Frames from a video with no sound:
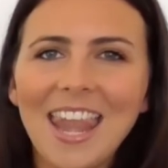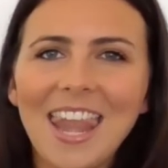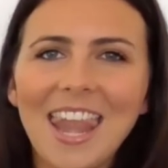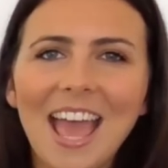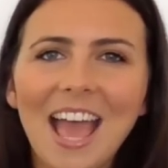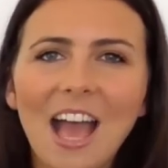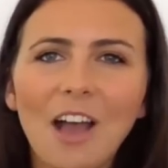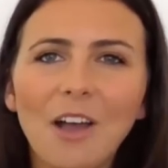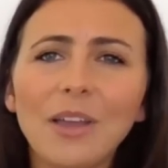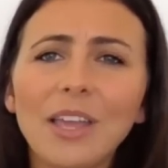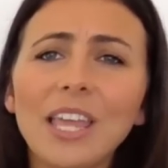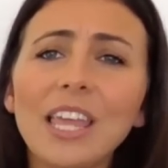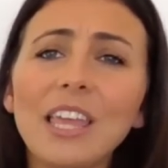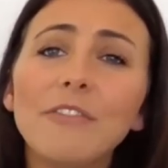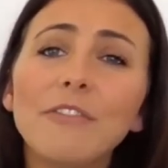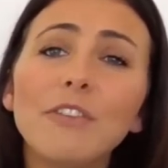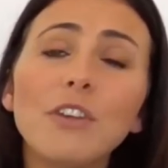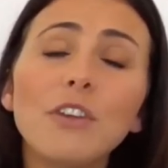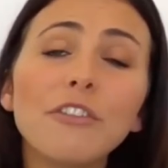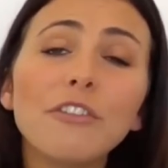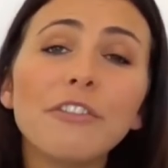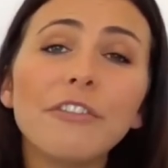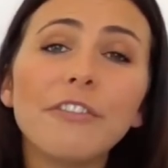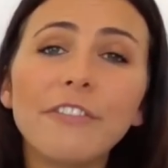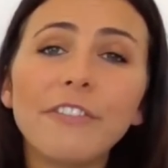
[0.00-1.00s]
Now, if
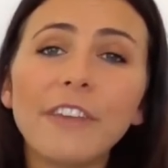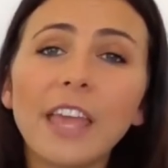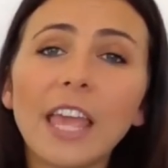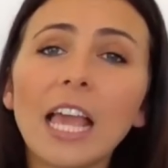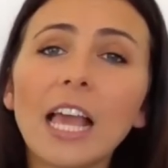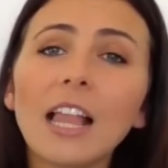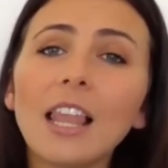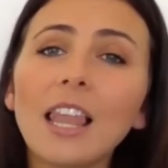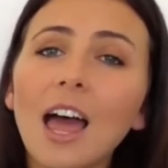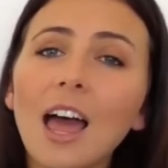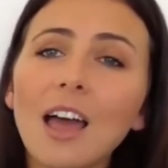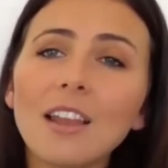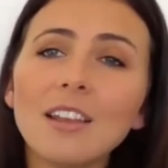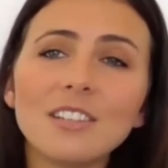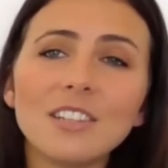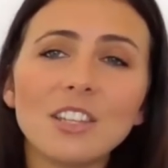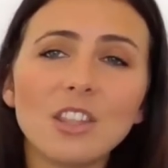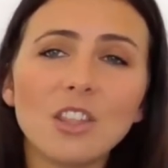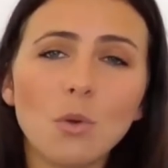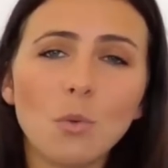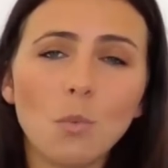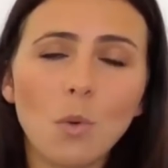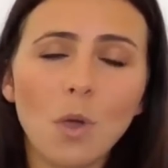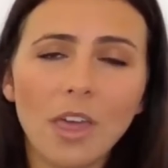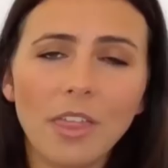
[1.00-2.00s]
you feel under
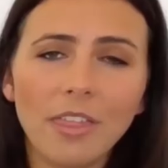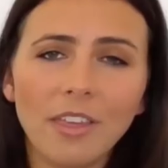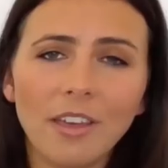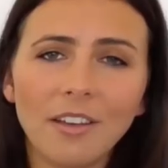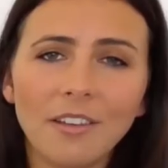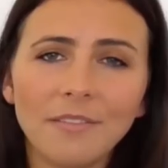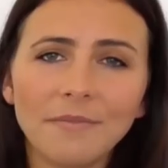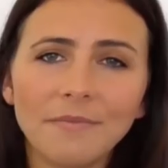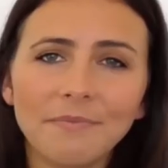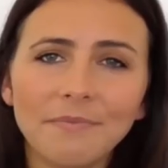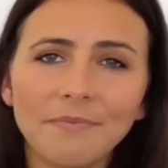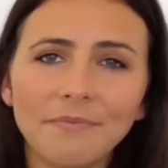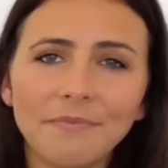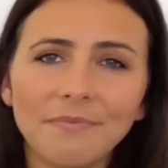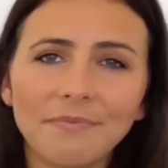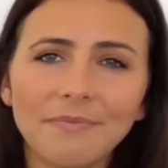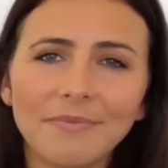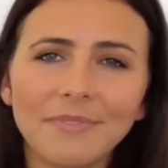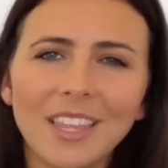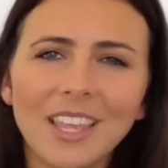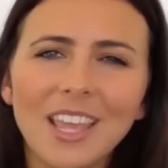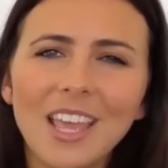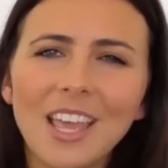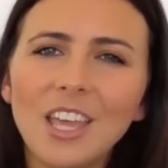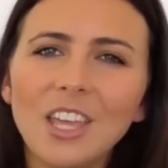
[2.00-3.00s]
the weather,
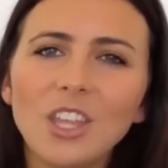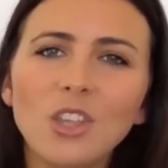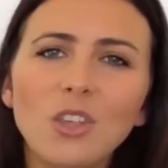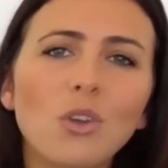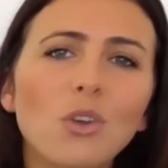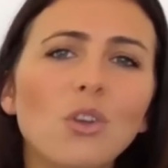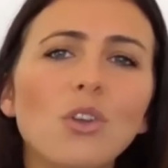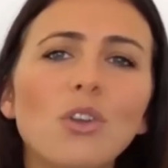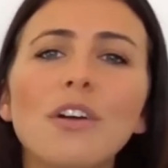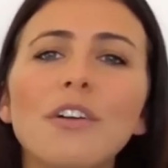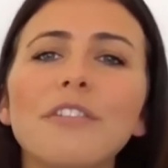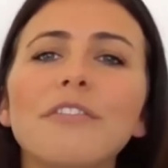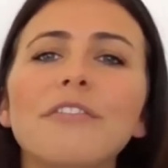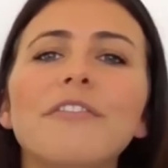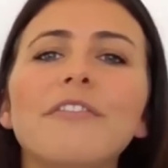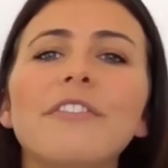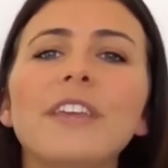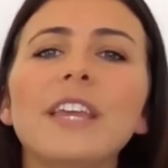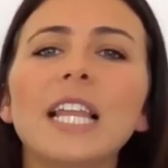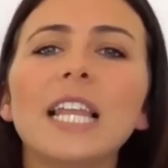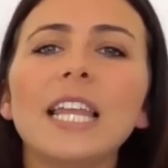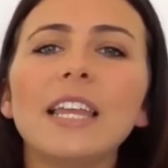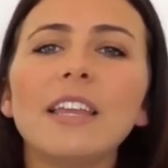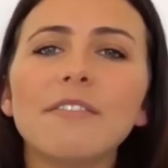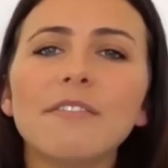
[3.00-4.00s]
you're not
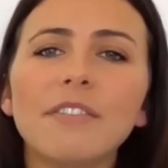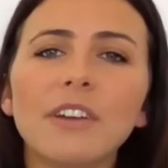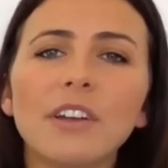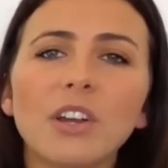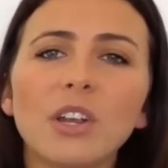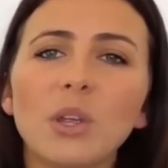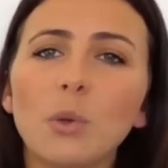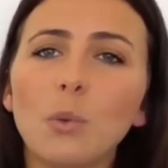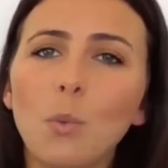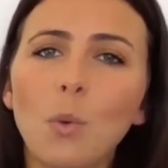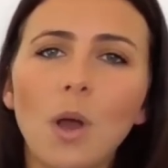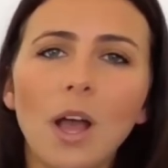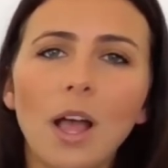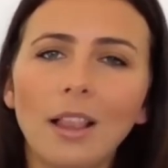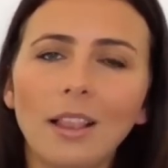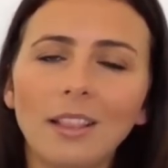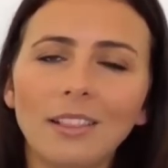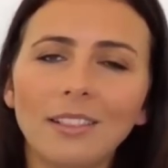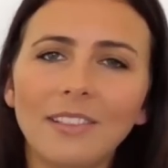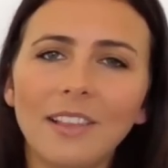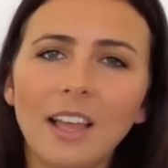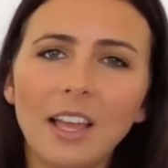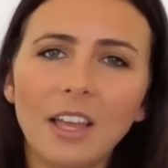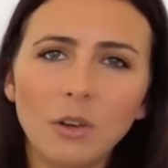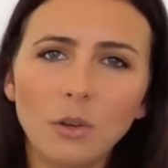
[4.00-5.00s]
feeling very
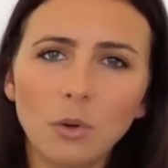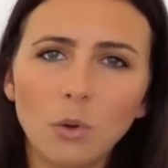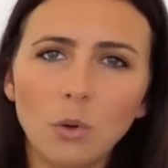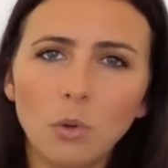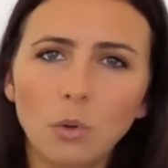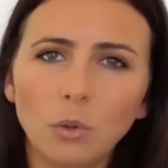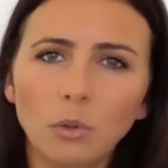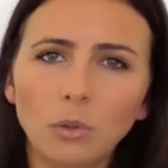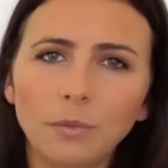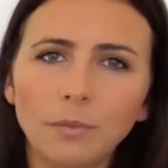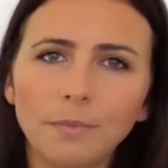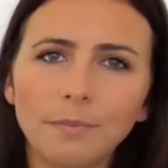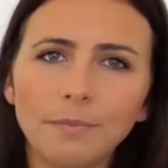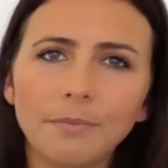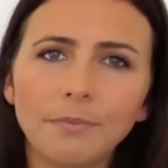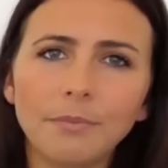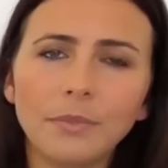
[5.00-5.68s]
well at all.